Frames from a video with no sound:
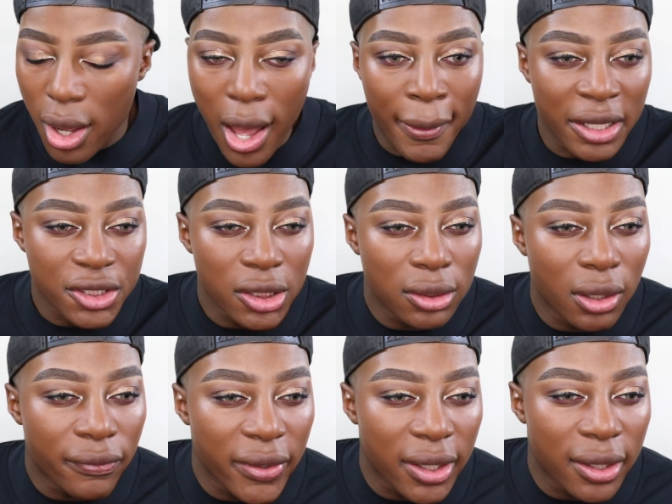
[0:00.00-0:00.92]
actually
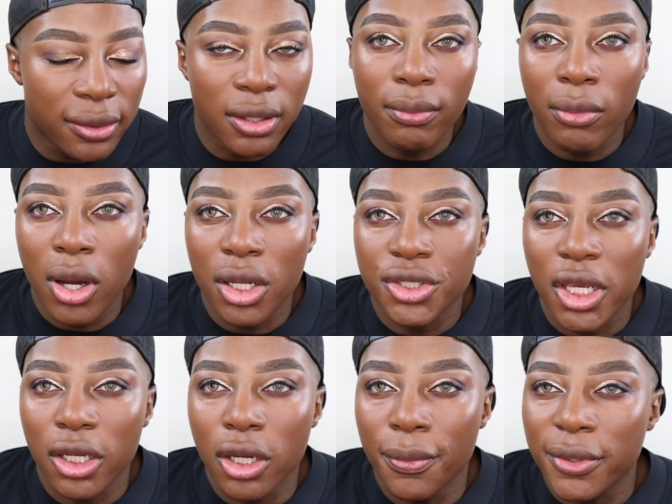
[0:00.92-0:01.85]
loving the Marc
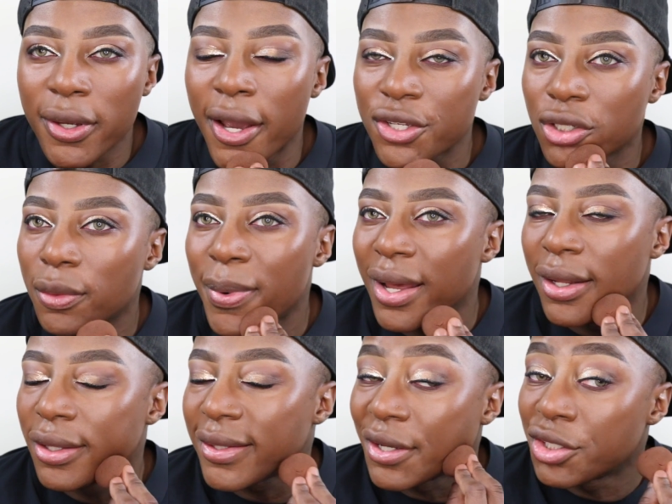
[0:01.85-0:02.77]
Jacobs eyeshadow
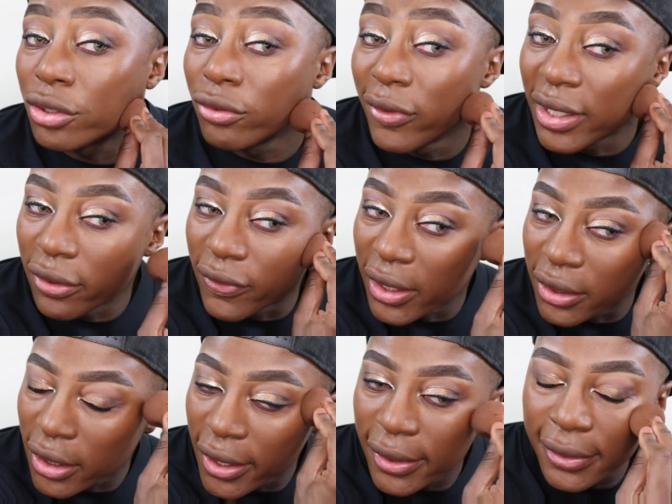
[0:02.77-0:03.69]
palette. It's actually really,
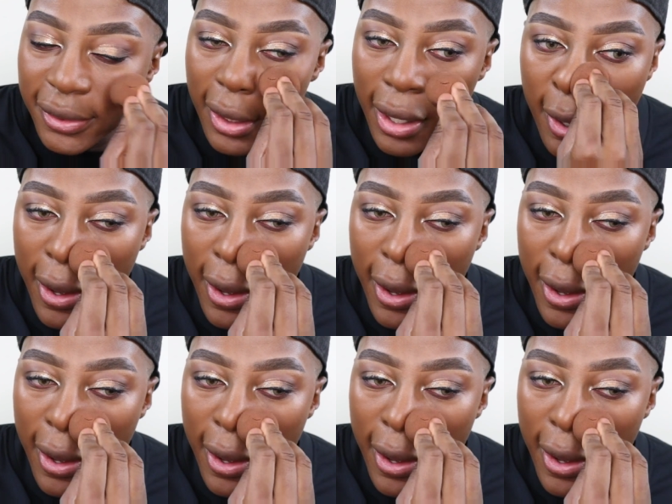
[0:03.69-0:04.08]
really nice.